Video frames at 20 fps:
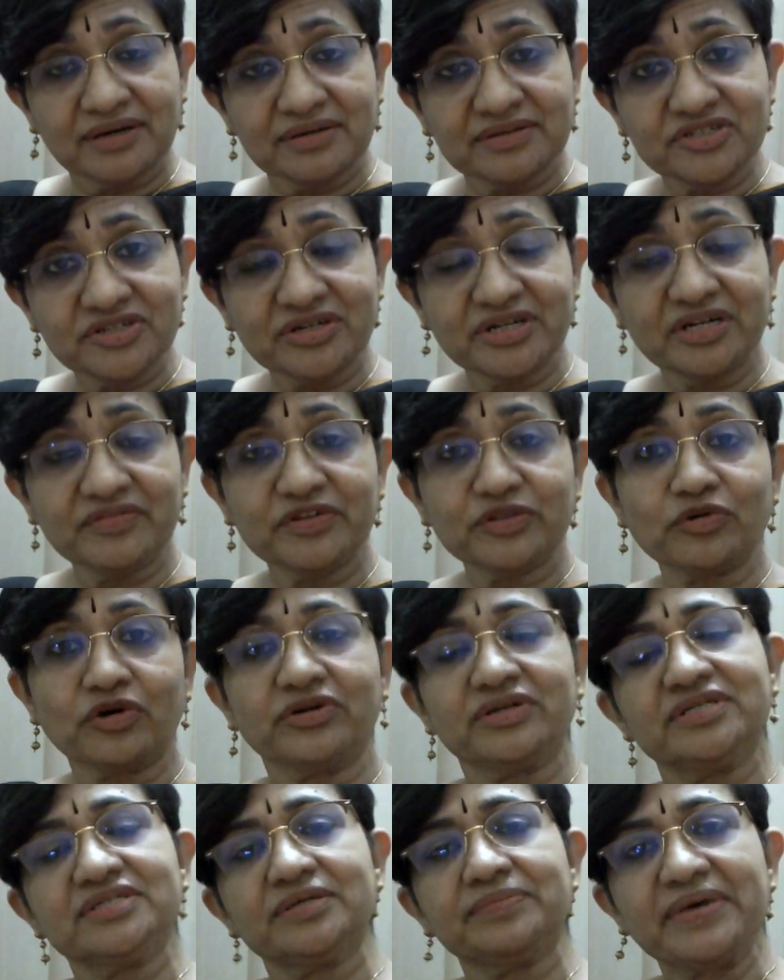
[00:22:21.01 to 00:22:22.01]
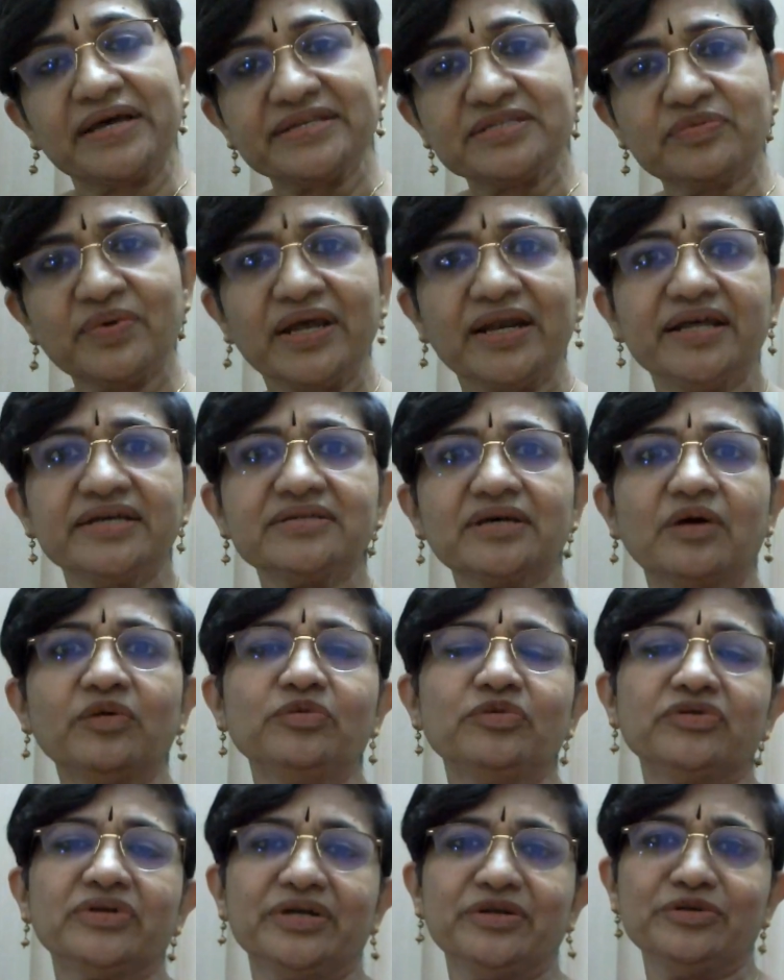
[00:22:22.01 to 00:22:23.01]
children with autism, as well as how
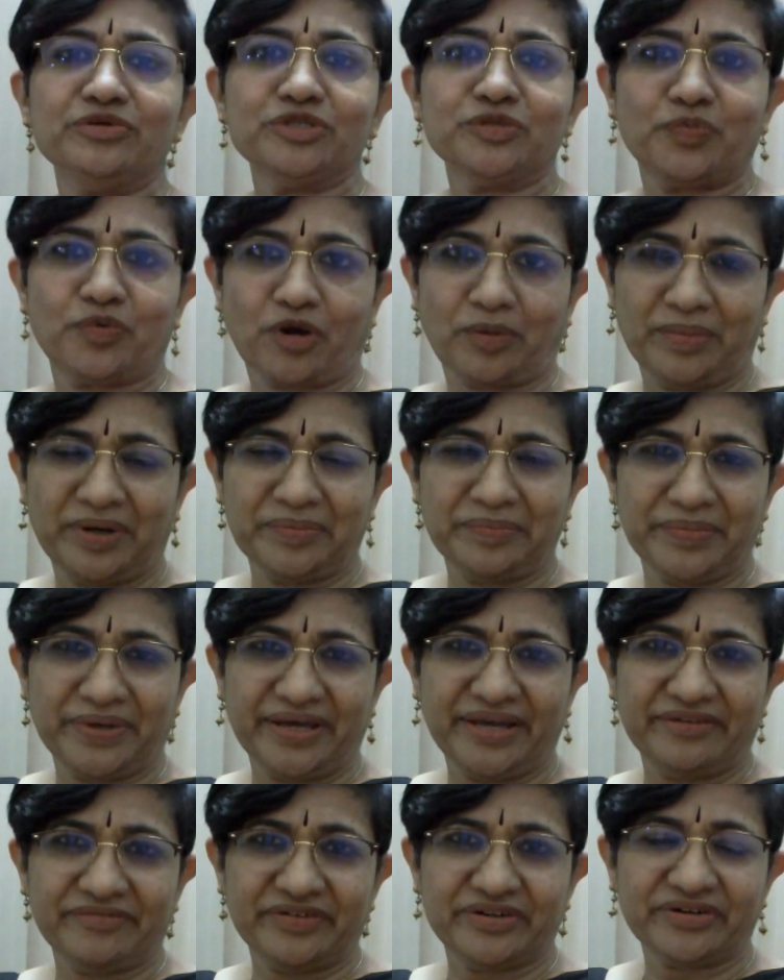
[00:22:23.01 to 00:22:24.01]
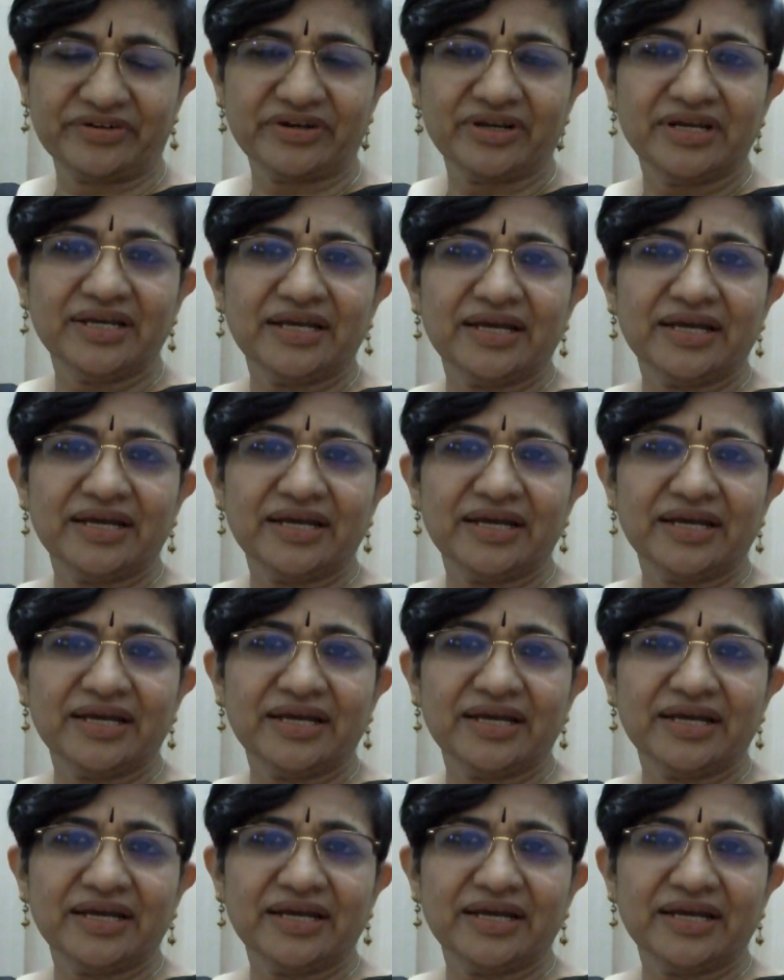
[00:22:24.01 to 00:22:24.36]
to reduce problem behavior.